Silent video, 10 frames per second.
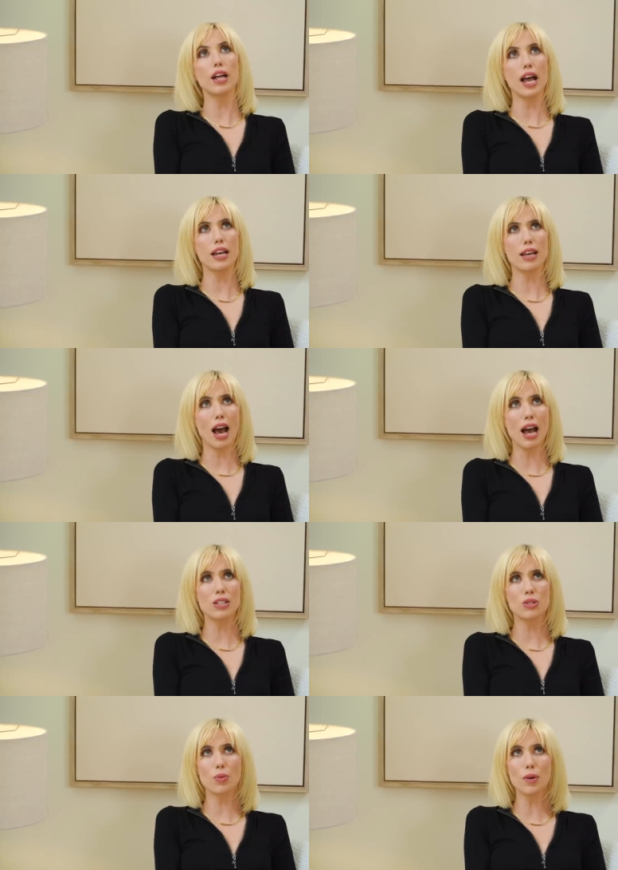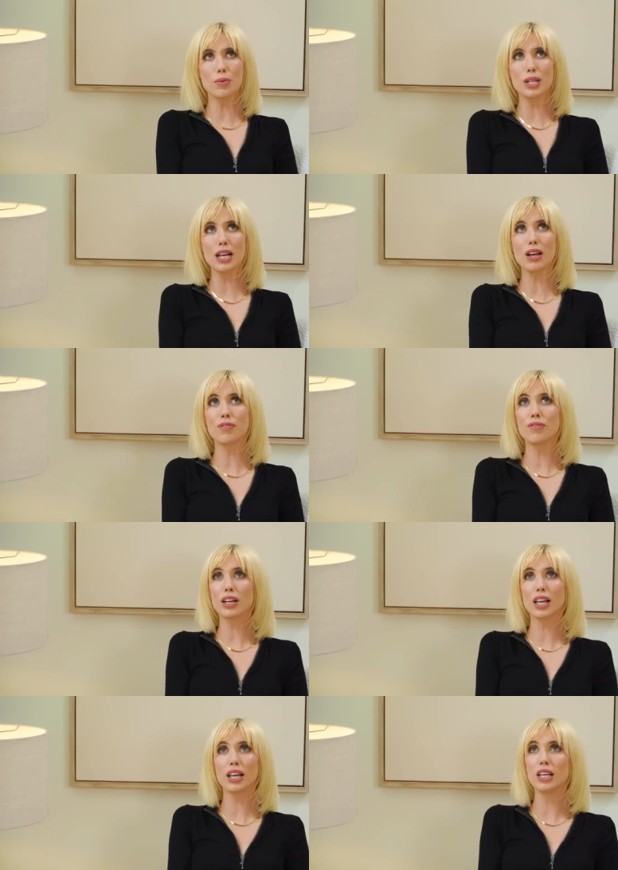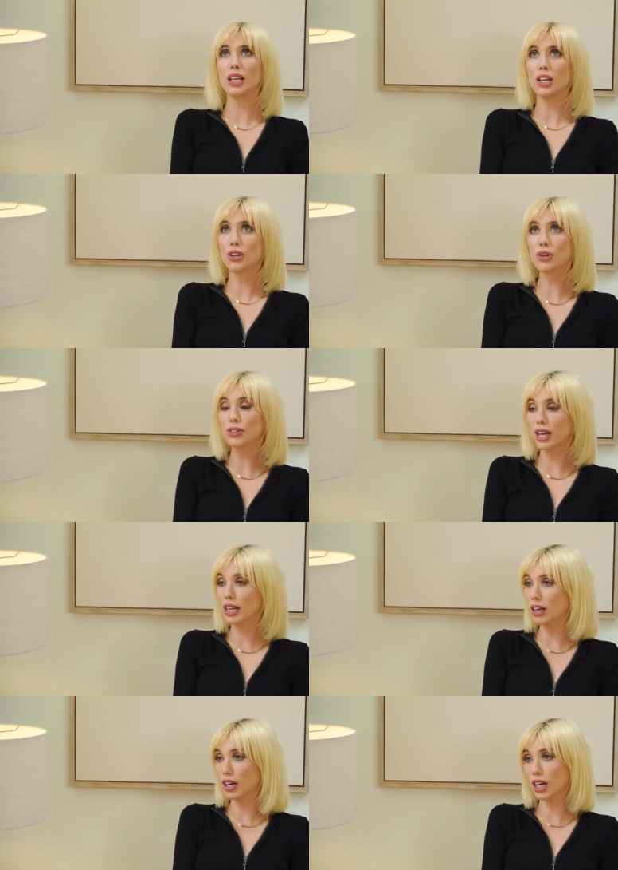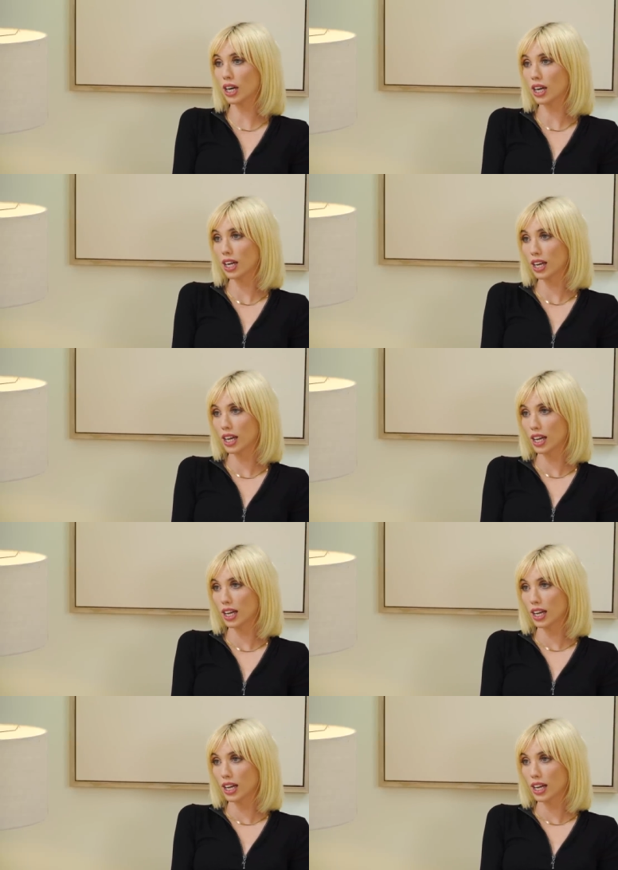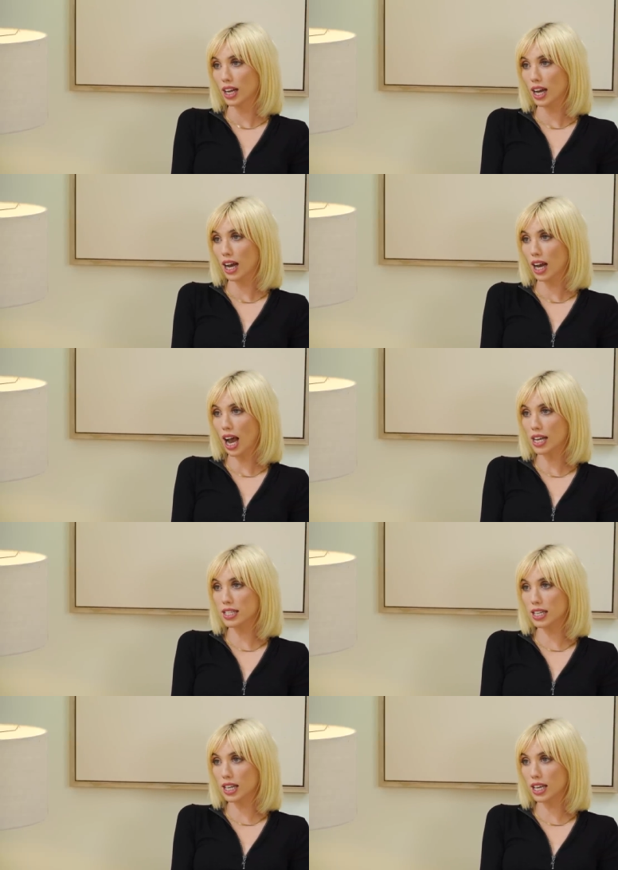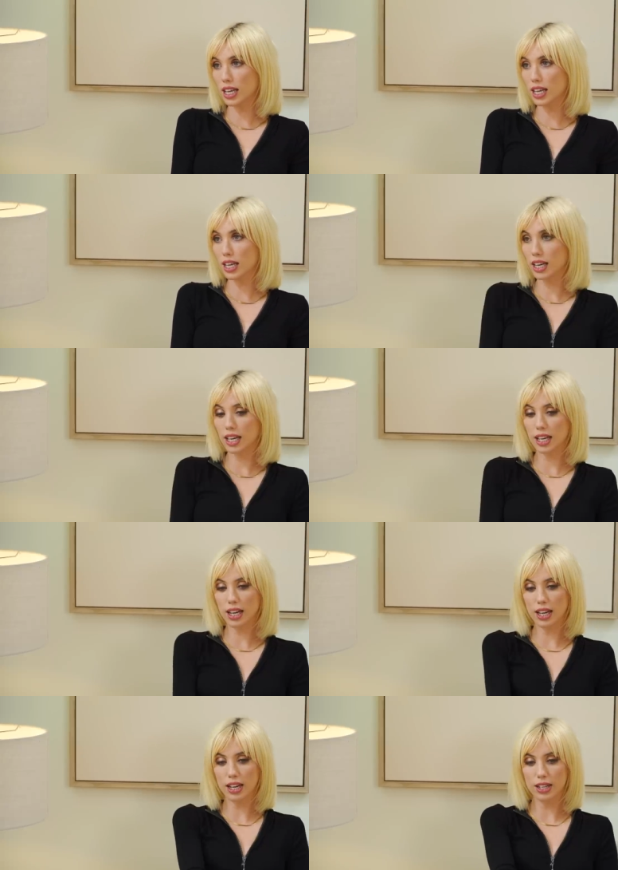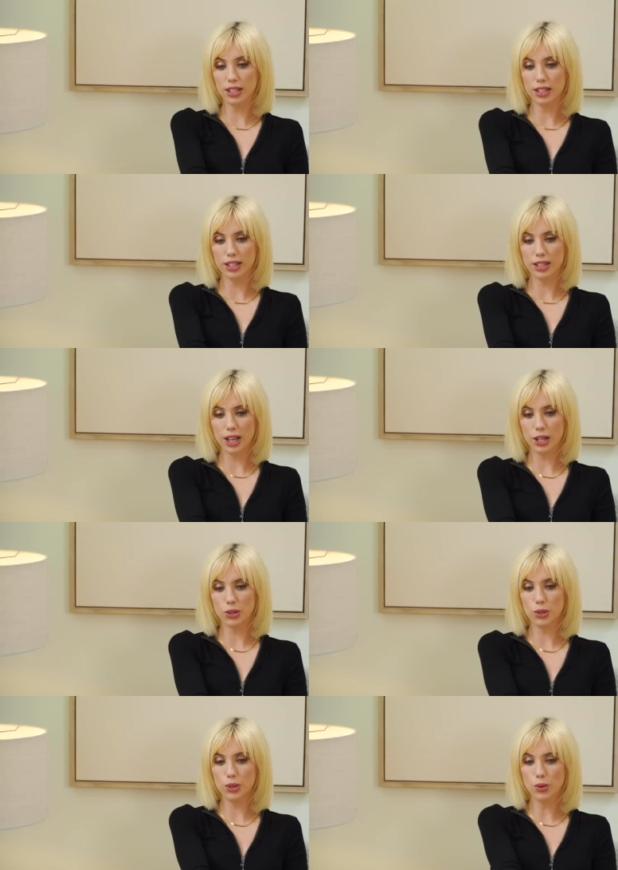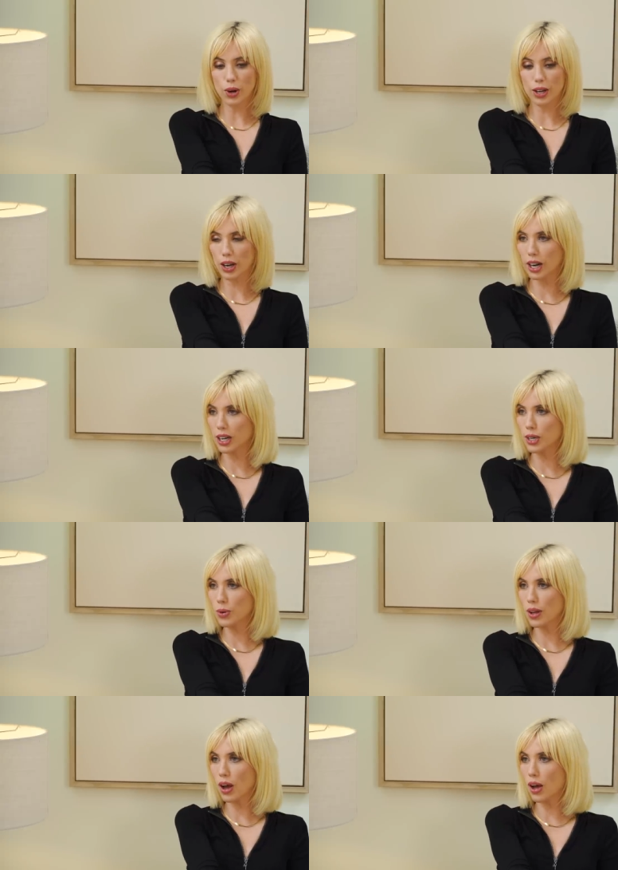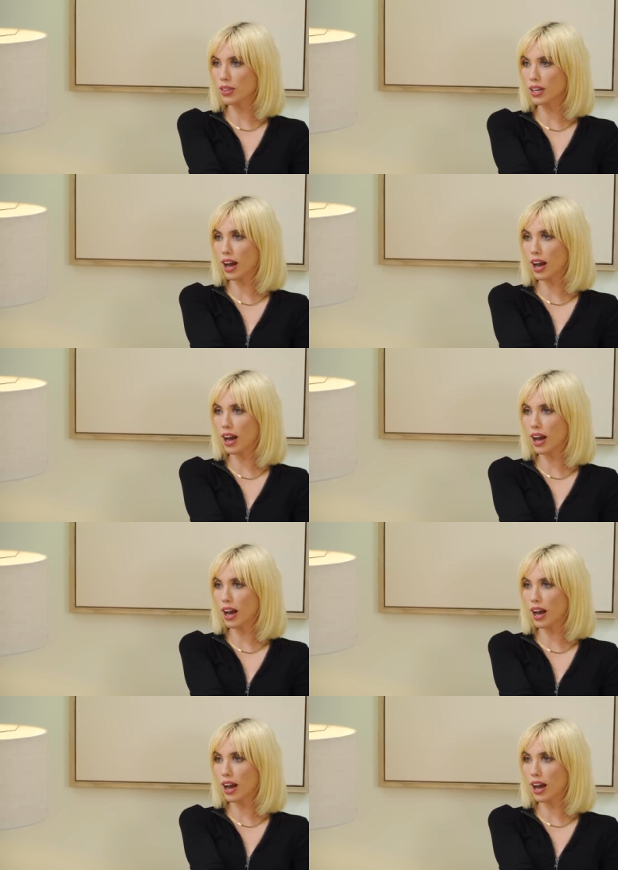like I swear it was like a fucking year later. I see a like New Yorker, you on the